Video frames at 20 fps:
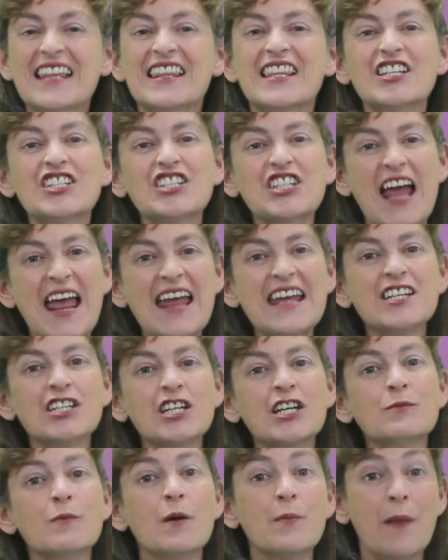The change
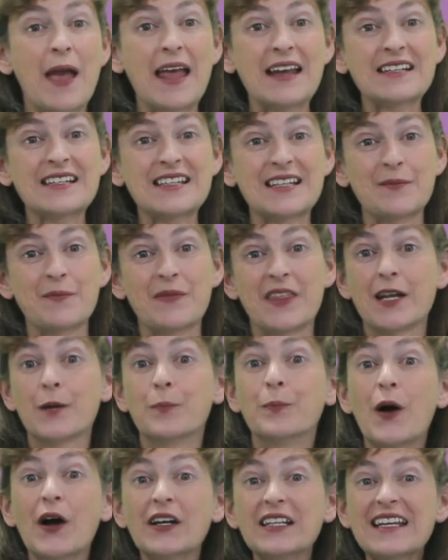in momentum that a
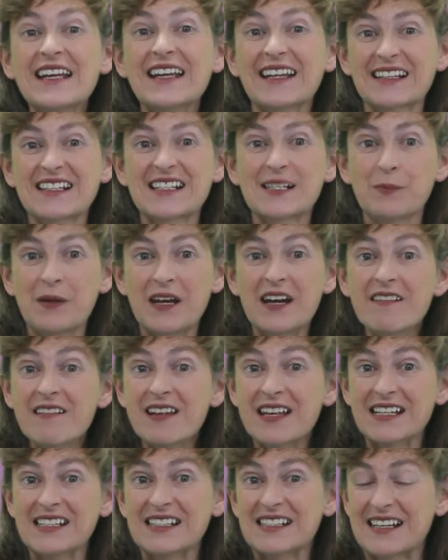body
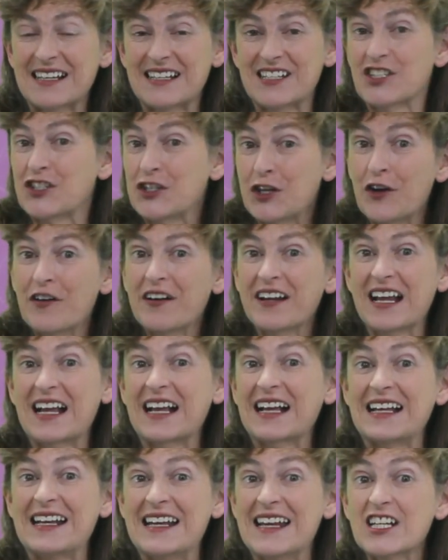experiences during a
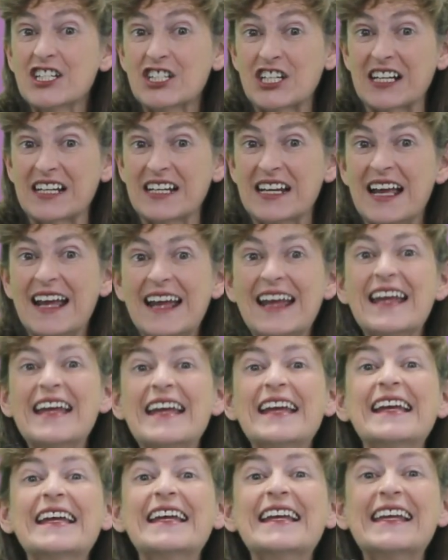collision
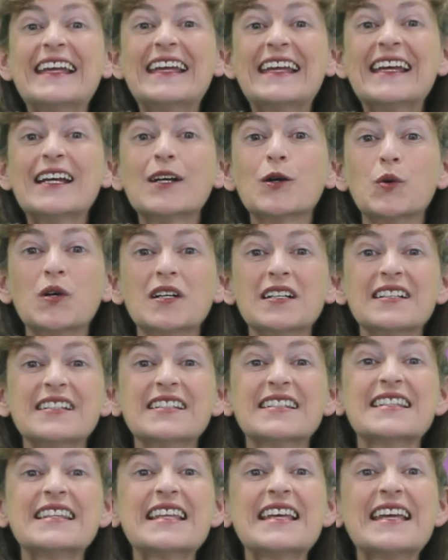
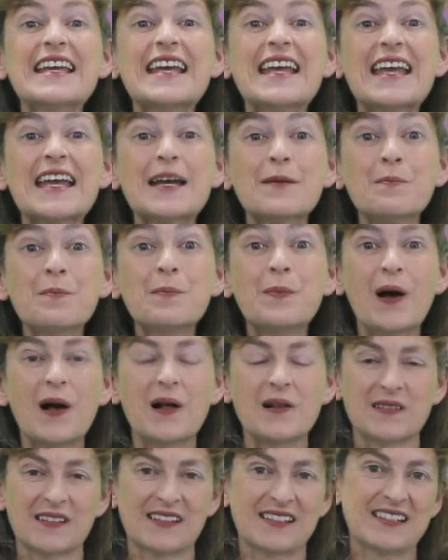equals the
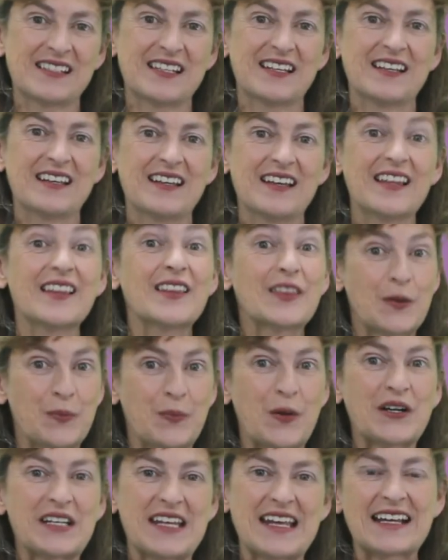impulse the
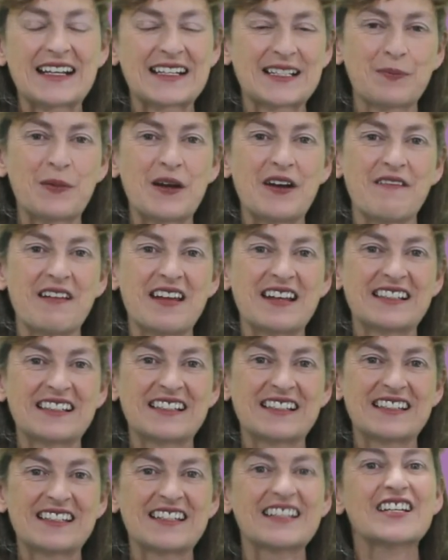body
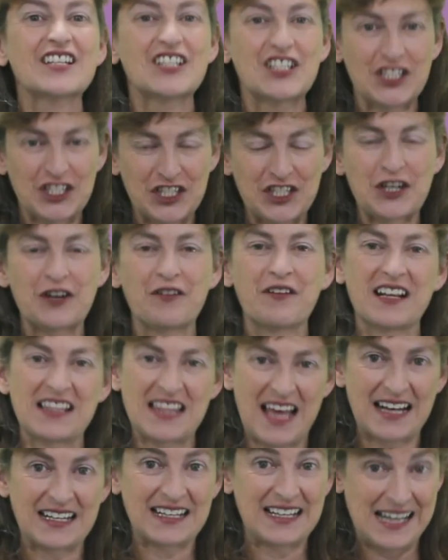experienced during
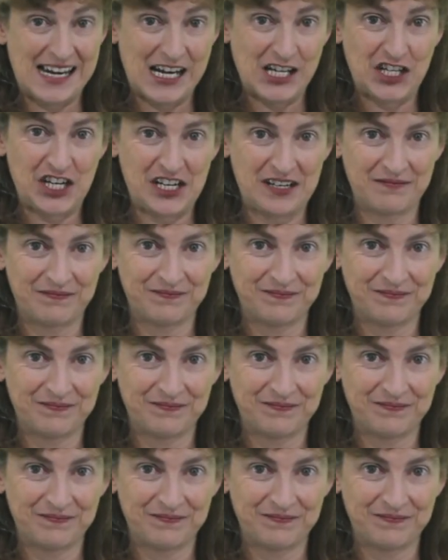that collision.